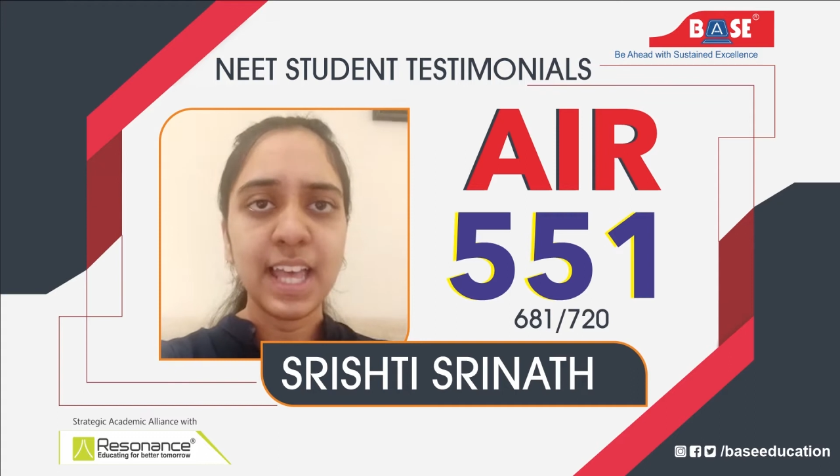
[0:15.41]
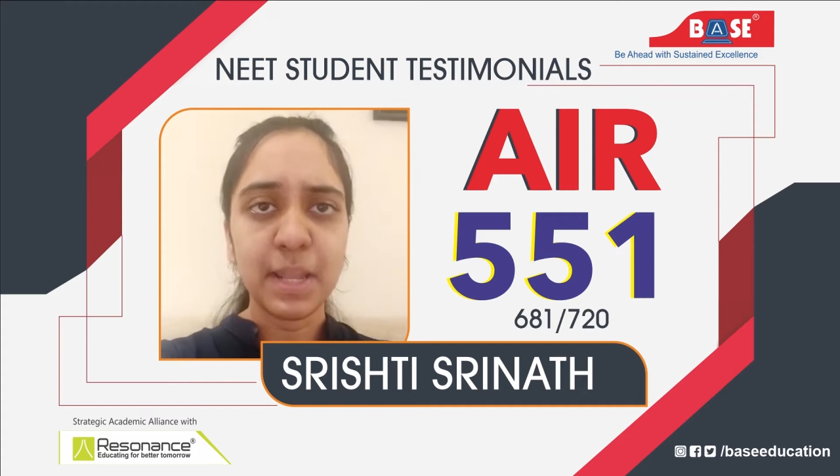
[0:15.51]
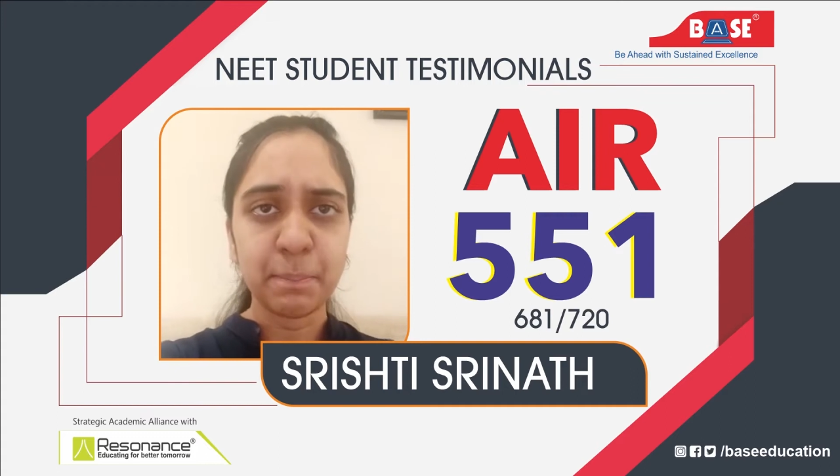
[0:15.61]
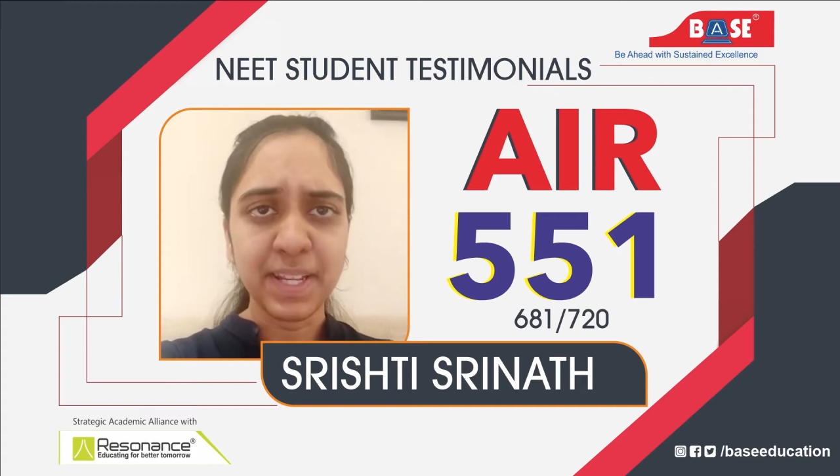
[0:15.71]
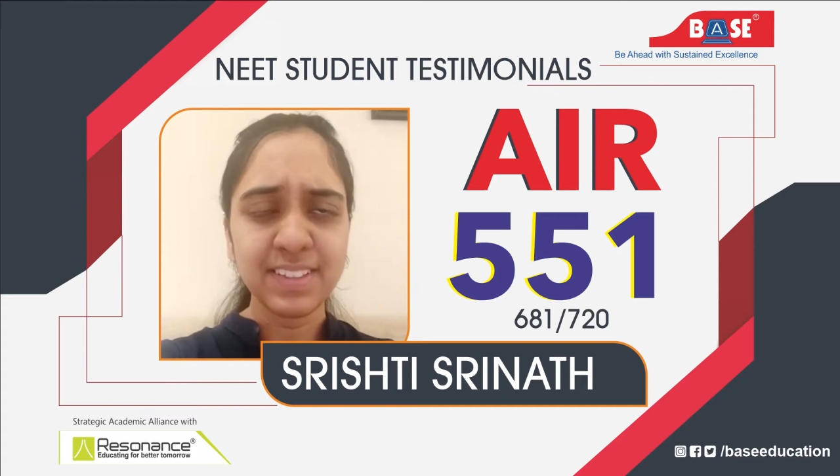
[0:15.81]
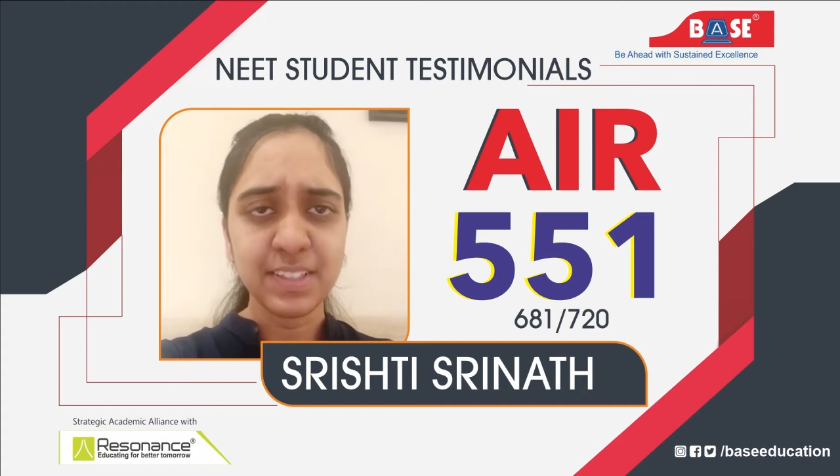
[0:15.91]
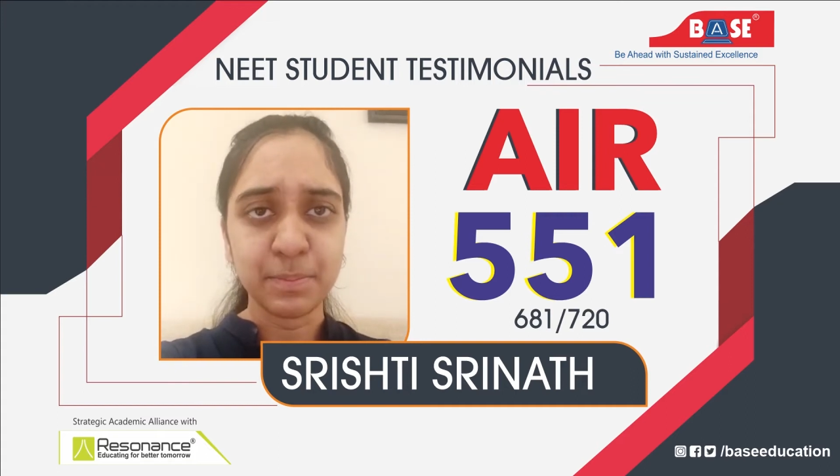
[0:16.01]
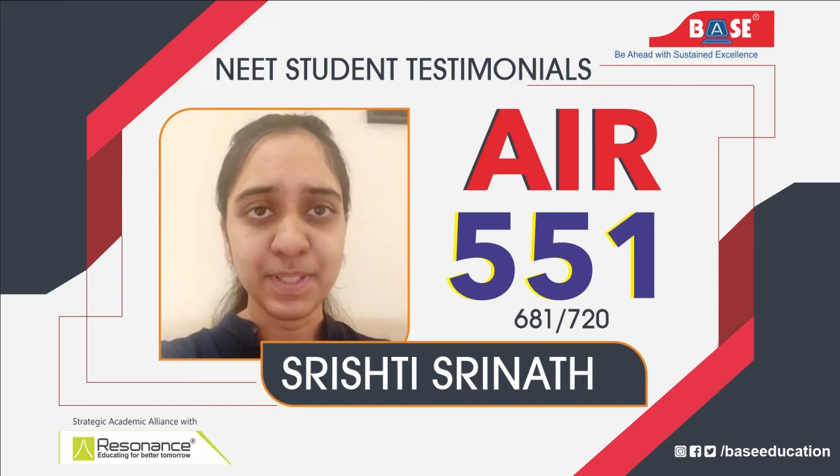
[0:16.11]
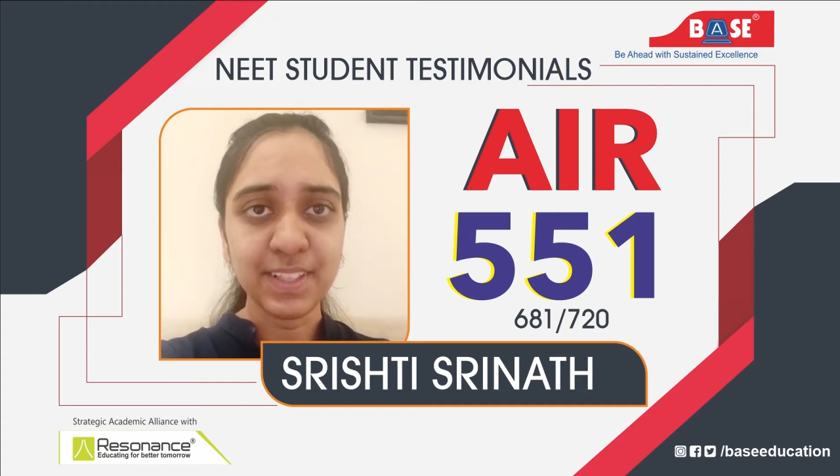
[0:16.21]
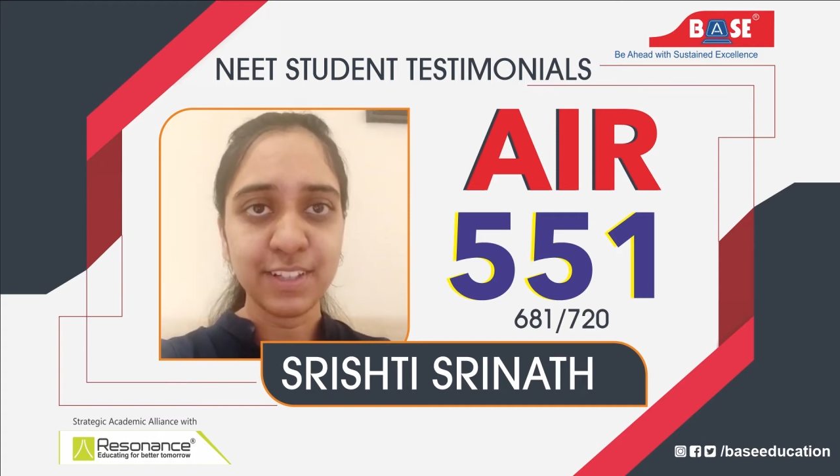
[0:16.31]
and BASE has
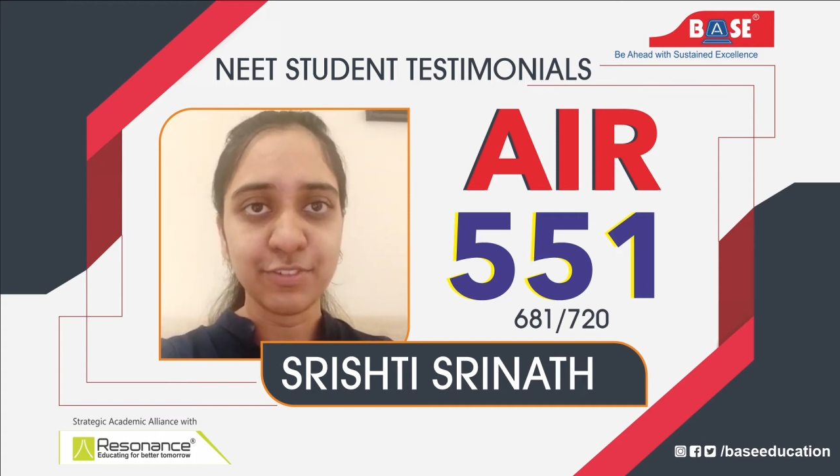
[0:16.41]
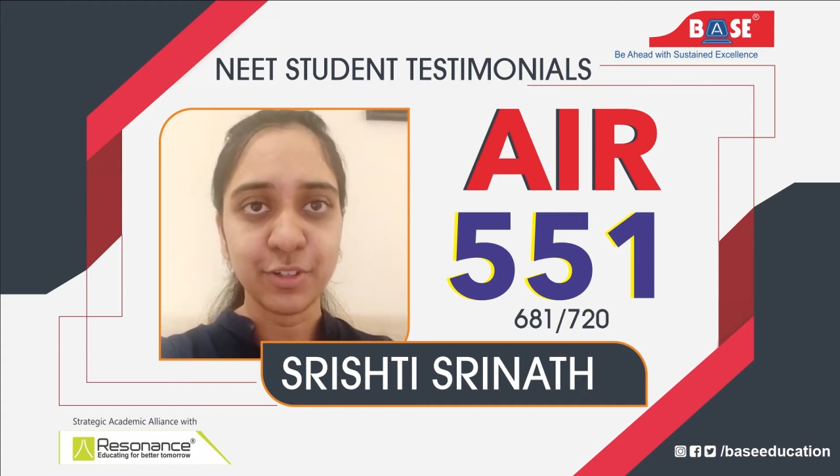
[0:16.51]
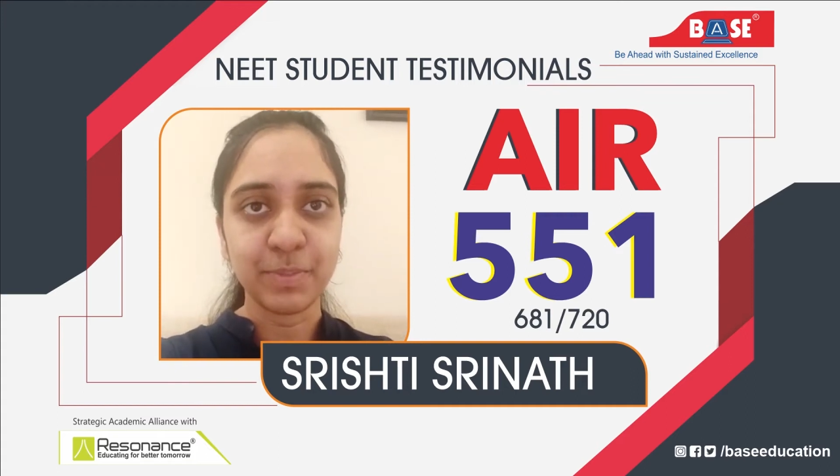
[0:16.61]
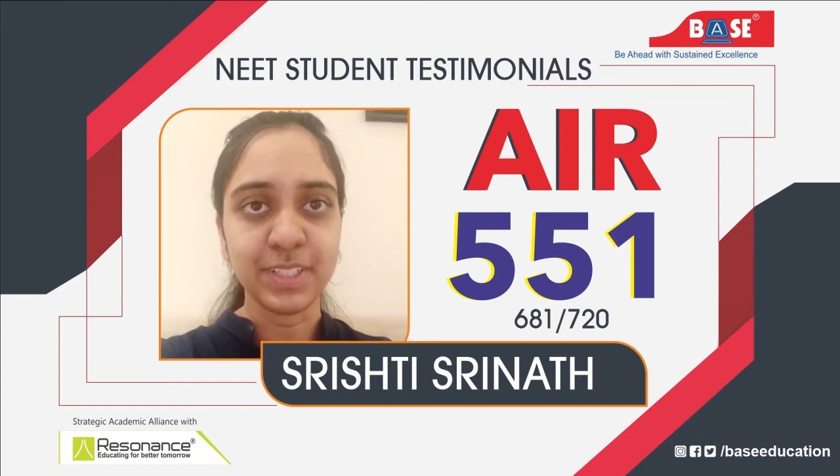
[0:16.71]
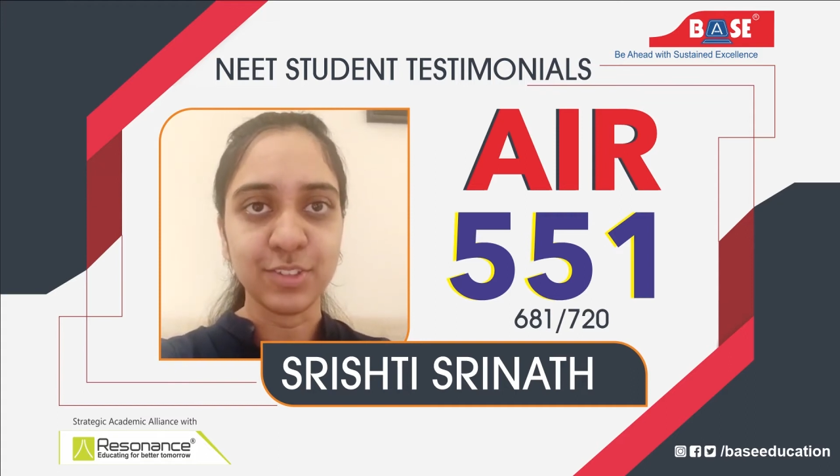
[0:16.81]
been there for me